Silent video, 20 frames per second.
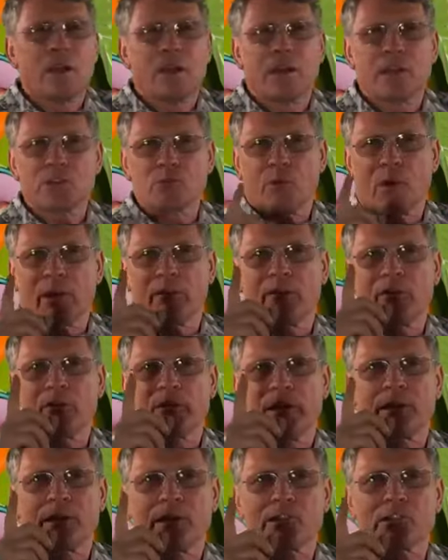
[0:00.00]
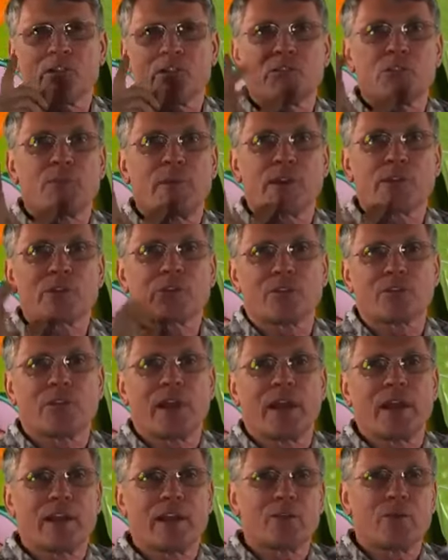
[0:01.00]
Does one of them get this new special
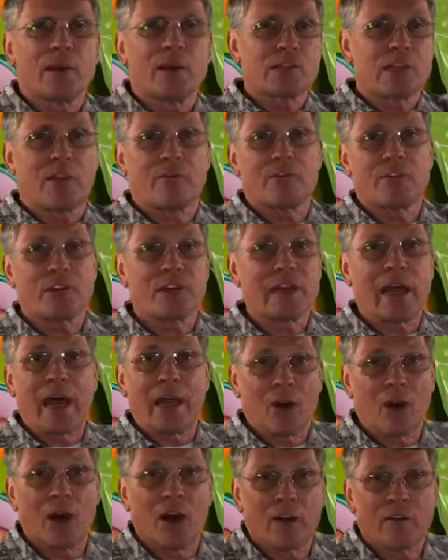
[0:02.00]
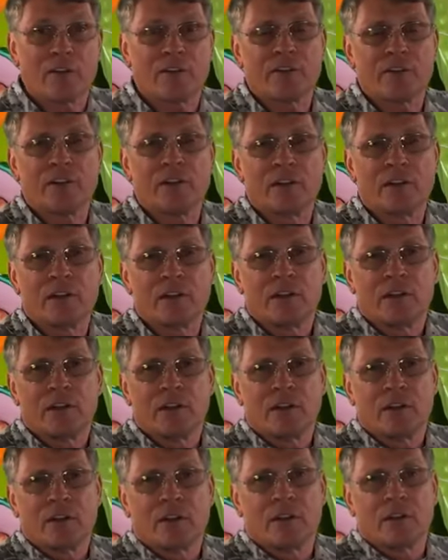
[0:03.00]
trait and the rest have to die off?
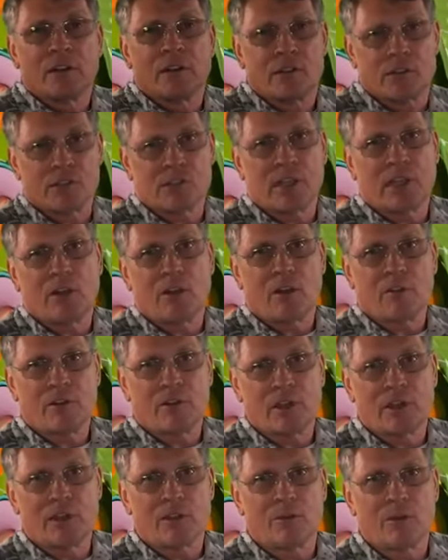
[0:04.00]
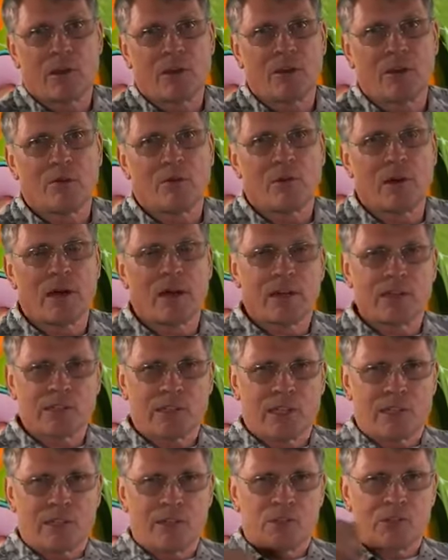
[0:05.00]
This is Adolf Hitler 101. Let's
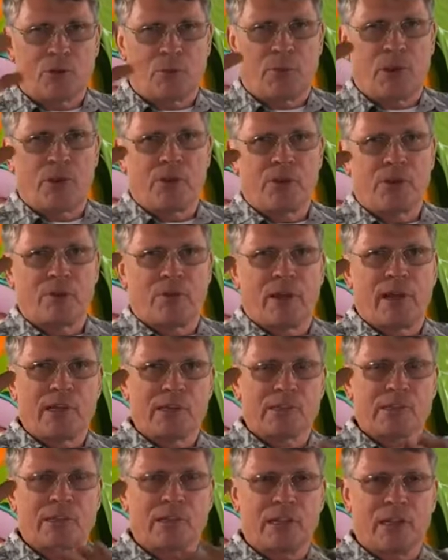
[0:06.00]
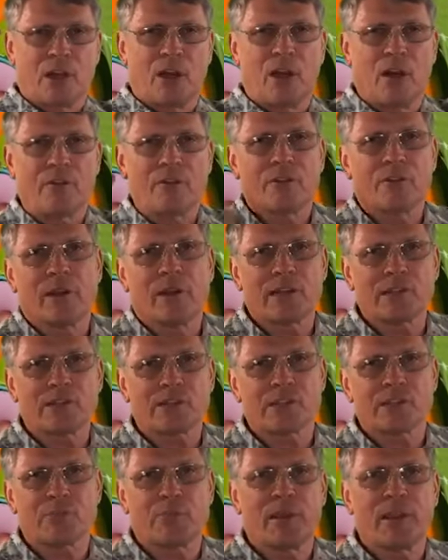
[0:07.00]
get the superior race and kill off the rest
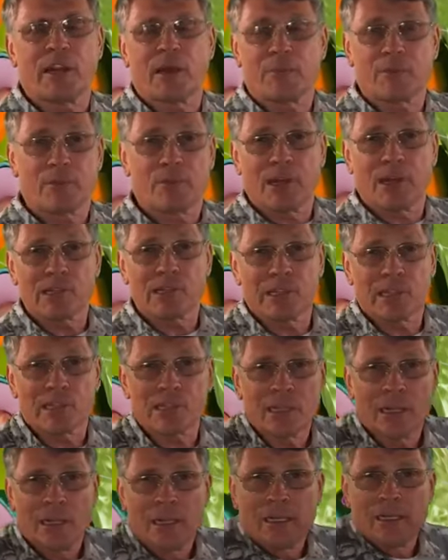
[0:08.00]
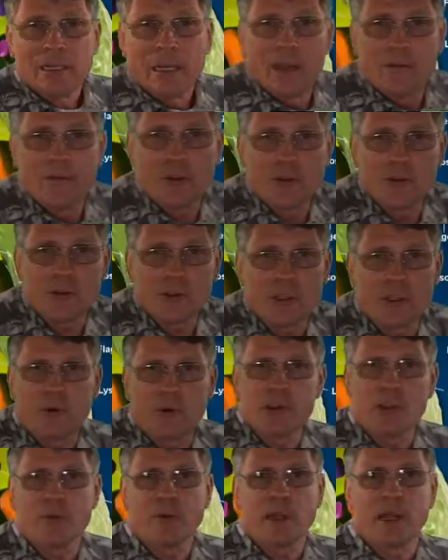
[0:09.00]
to speed up the process. Evolution,
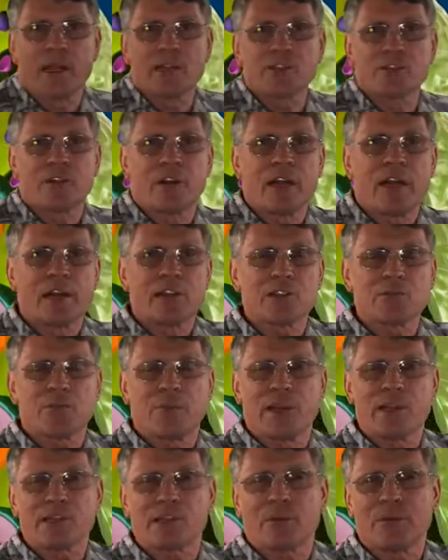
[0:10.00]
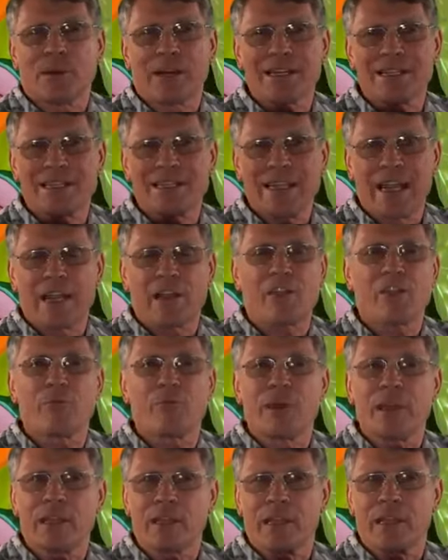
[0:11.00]
whether you realize it or not, is based upon death
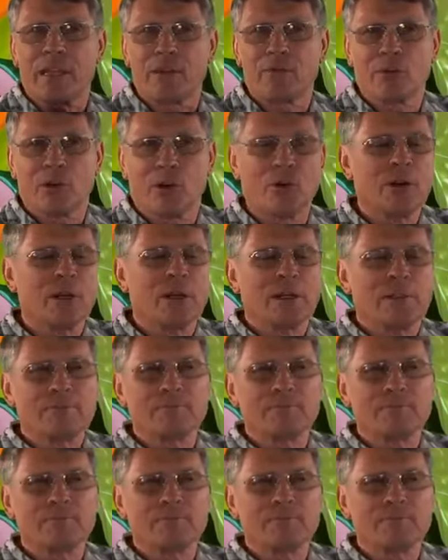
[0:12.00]
being the hero.